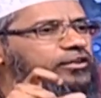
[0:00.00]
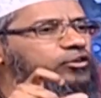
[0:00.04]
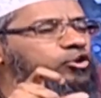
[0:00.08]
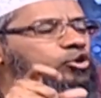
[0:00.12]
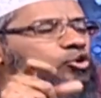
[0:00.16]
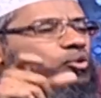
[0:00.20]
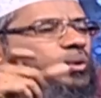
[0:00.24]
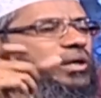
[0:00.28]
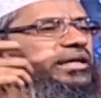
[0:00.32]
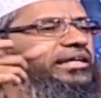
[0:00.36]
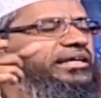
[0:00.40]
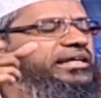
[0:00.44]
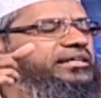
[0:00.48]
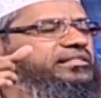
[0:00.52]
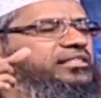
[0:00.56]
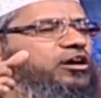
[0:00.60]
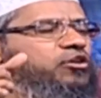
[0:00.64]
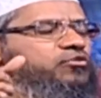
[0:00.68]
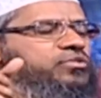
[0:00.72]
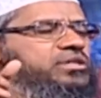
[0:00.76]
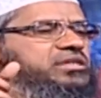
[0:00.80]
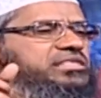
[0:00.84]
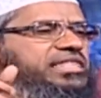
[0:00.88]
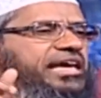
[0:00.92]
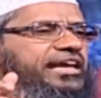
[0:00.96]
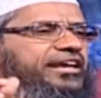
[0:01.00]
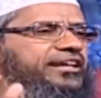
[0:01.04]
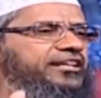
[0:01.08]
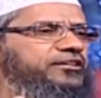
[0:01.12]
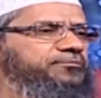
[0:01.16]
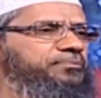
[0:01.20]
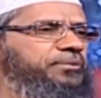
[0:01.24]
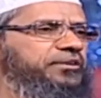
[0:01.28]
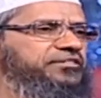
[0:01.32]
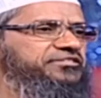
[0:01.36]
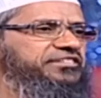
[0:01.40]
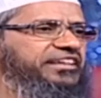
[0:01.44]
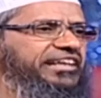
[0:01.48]
to twenty thousand
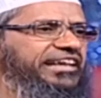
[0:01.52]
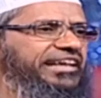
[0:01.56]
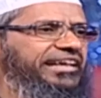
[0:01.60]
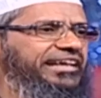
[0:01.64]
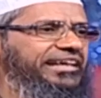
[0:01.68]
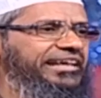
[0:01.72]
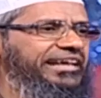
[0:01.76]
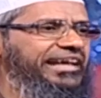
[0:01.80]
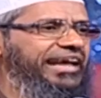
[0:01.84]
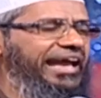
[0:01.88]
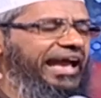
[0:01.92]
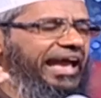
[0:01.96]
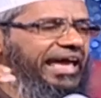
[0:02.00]
cycles per second.